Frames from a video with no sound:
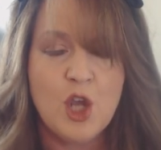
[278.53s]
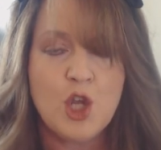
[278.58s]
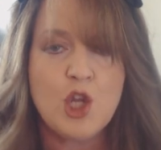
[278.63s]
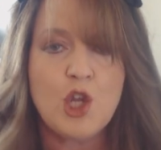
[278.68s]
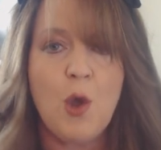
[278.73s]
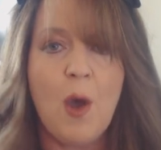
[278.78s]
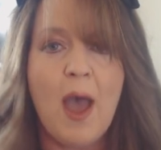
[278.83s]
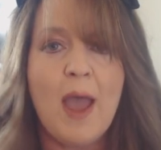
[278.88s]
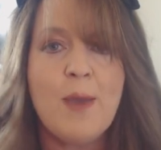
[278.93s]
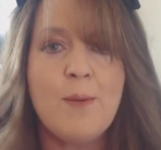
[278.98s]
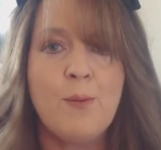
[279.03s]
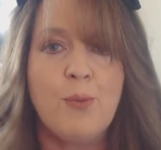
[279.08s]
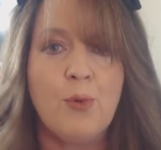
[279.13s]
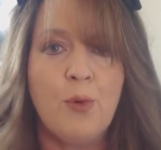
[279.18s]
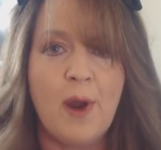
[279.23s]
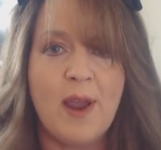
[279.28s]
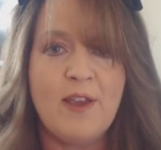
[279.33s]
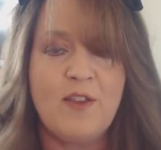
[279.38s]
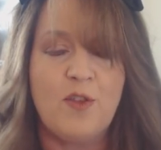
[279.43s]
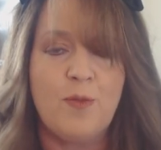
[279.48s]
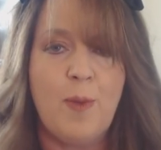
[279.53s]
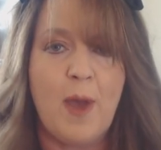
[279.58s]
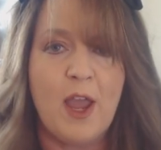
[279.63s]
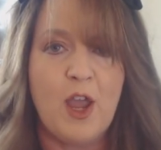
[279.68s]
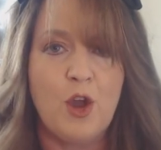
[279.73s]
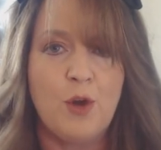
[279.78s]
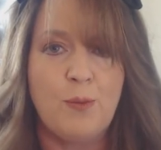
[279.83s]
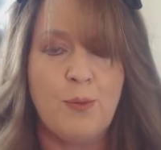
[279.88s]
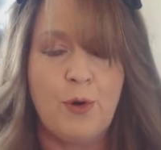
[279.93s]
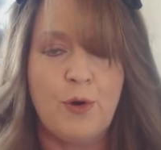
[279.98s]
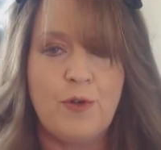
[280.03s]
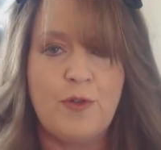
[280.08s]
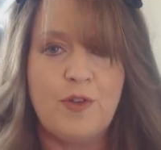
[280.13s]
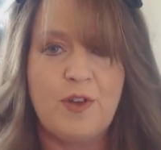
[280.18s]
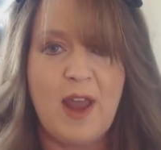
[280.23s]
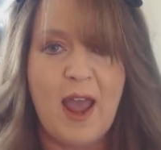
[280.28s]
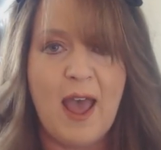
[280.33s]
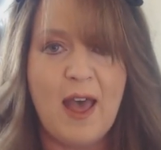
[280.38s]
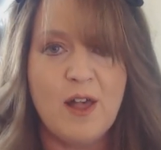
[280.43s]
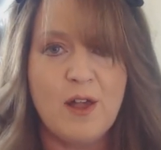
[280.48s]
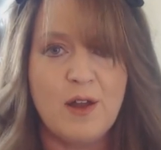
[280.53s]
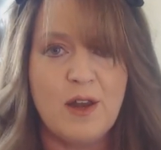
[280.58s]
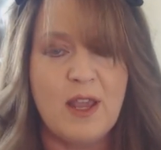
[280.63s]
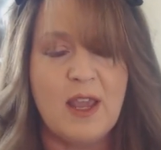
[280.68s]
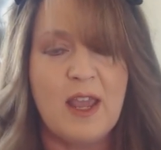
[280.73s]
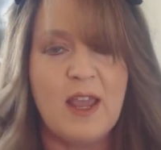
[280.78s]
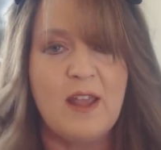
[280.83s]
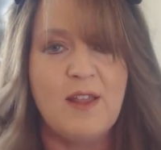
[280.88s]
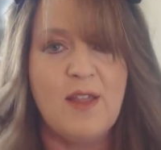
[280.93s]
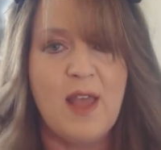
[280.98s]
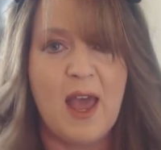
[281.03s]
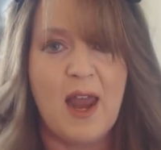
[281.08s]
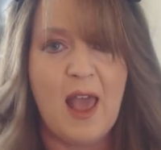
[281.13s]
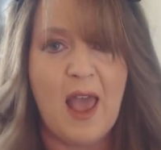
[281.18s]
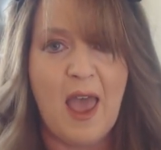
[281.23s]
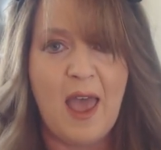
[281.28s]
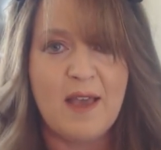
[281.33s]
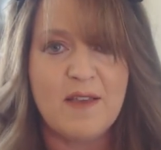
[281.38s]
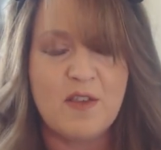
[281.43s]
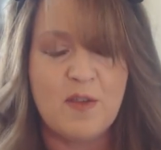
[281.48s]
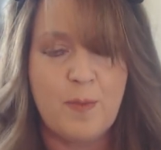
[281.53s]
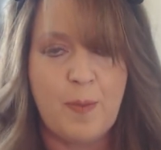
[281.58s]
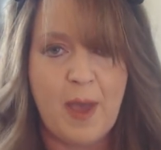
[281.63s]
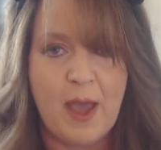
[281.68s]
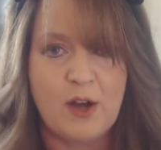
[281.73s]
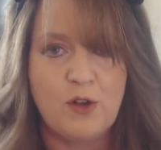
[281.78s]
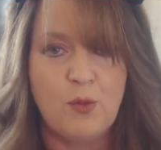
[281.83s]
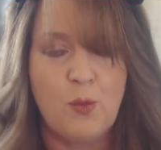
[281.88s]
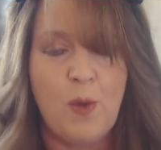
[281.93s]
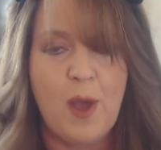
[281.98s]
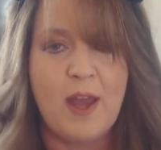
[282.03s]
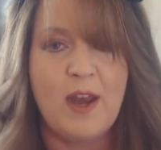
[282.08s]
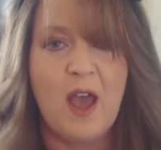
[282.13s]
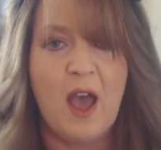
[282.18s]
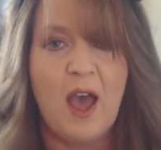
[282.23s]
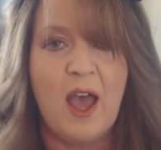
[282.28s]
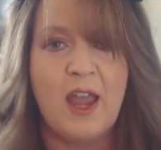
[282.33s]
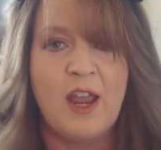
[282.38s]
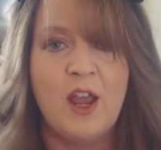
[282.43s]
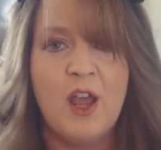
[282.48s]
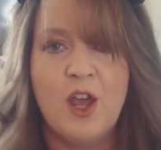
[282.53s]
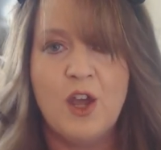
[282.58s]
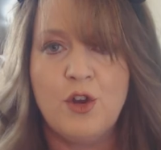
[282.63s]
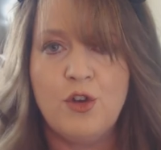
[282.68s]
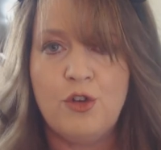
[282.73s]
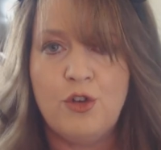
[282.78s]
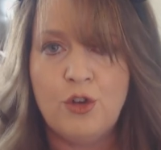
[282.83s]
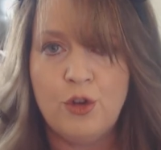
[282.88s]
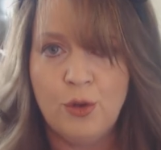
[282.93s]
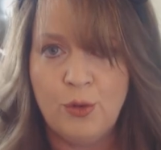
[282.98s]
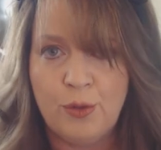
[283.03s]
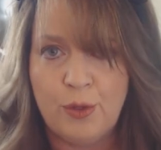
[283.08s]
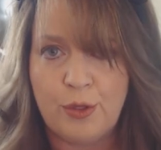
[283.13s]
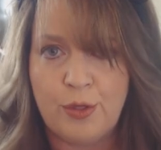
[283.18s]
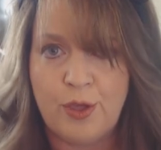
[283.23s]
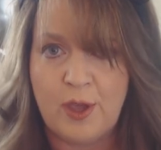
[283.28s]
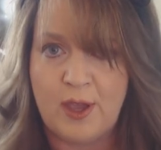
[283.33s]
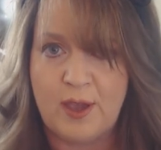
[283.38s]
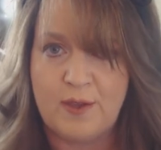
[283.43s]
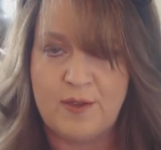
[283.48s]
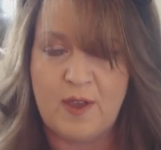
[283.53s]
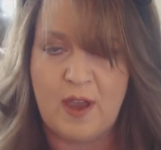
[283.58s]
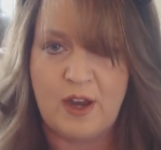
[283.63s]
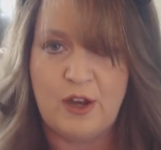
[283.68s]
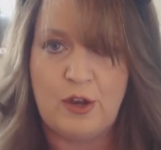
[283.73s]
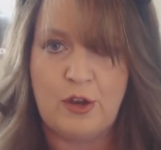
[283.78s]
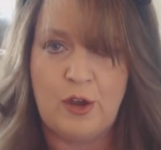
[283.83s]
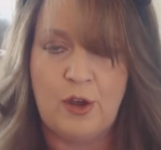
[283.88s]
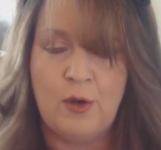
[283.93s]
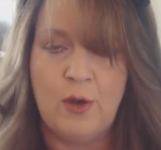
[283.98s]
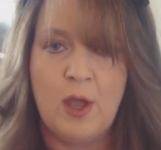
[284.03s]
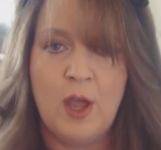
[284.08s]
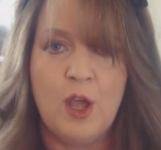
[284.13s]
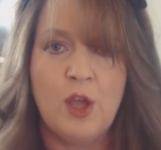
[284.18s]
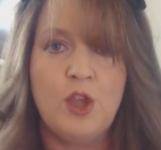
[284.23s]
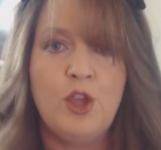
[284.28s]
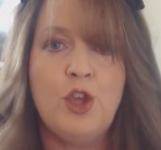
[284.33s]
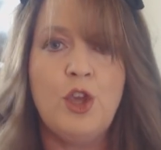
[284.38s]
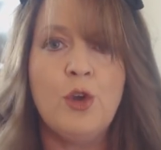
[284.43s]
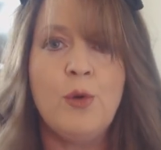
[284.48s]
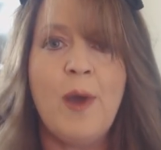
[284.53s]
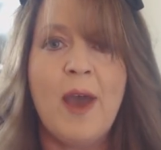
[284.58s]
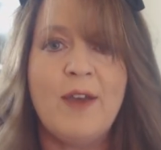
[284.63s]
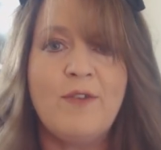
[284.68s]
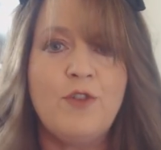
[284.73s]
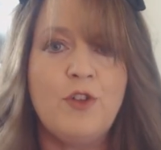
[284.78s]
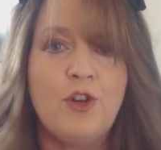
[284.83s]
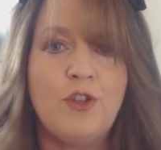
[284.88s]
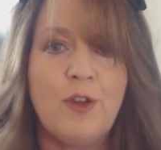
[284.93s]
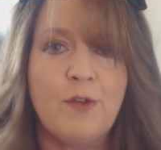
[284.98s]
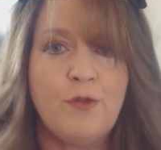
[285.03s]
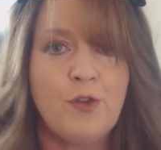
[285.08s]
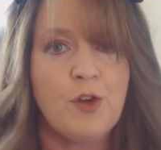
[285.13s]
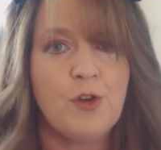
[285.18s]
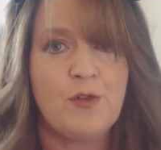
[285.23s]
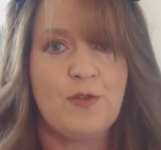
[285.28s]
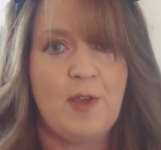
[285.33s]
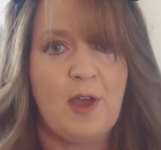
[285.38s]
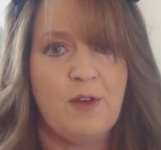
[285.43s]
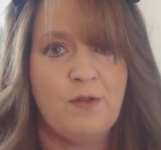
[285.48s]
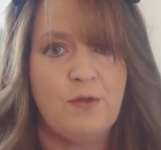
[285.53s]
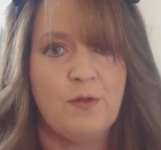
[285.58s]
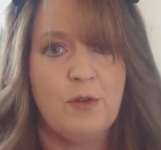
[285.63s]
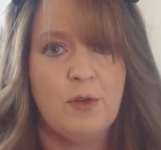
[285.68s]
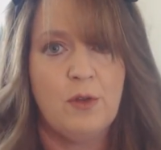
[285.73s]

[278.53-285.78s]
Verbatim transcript: So I embrace my own personality in that aspect when I do the things I do. You have to do that for yourself.